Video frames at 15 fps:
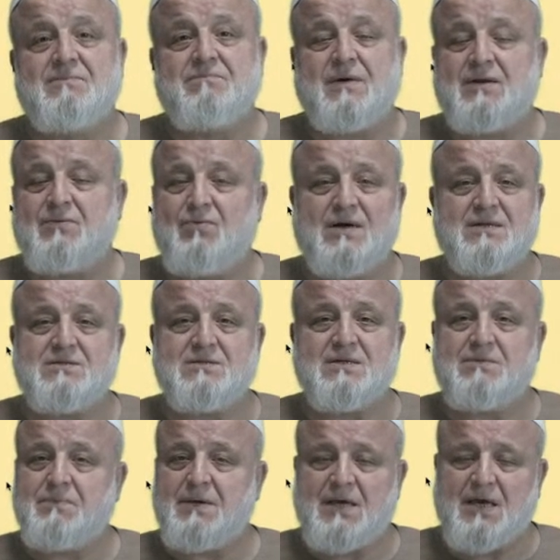But once
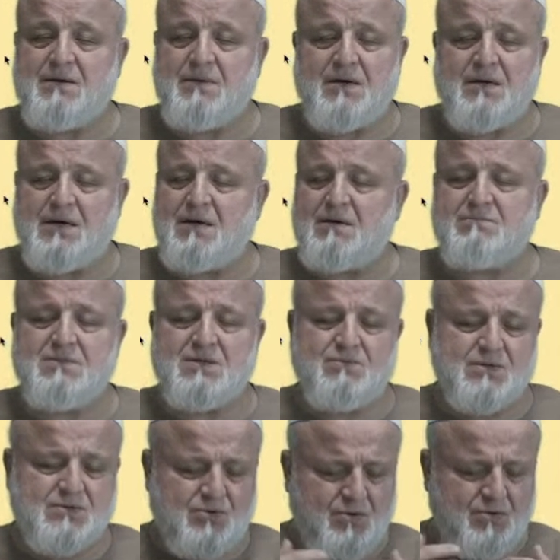it became haram, it
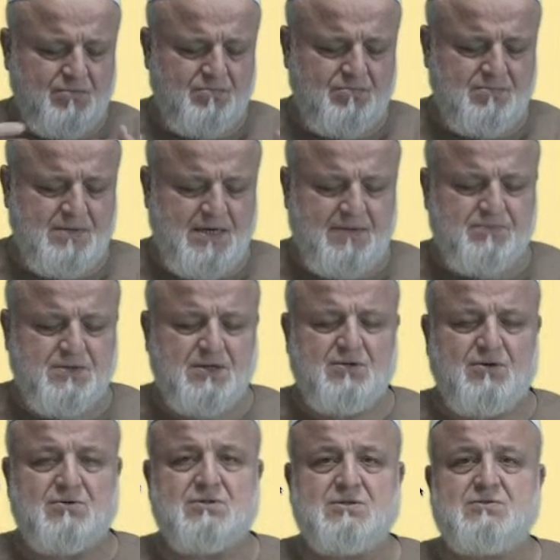was all emptied
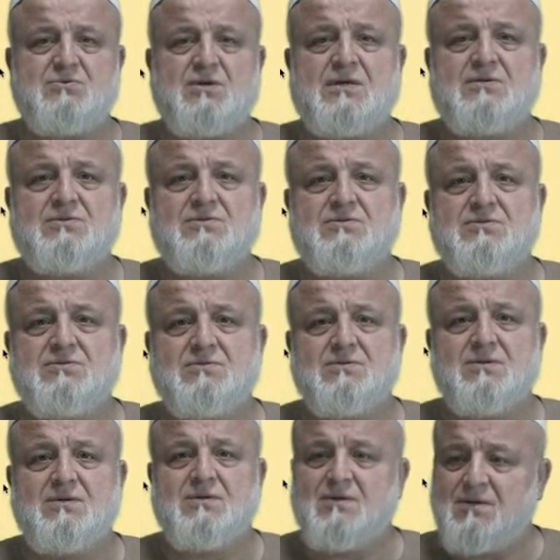on the streets.
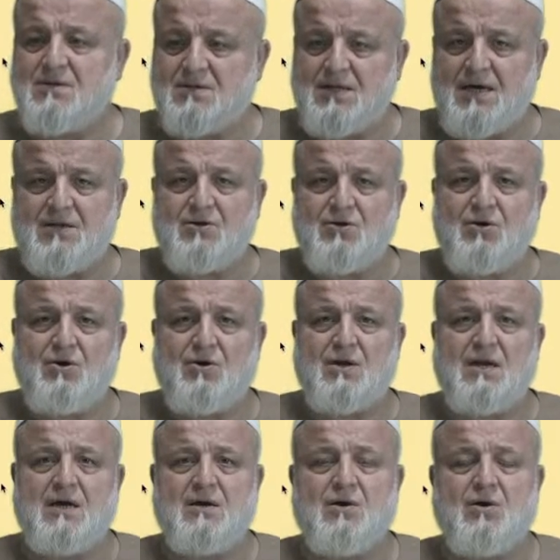Down the
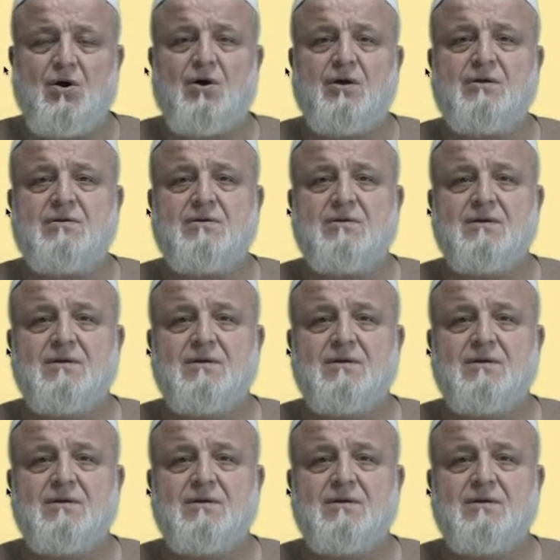gurgler, gone.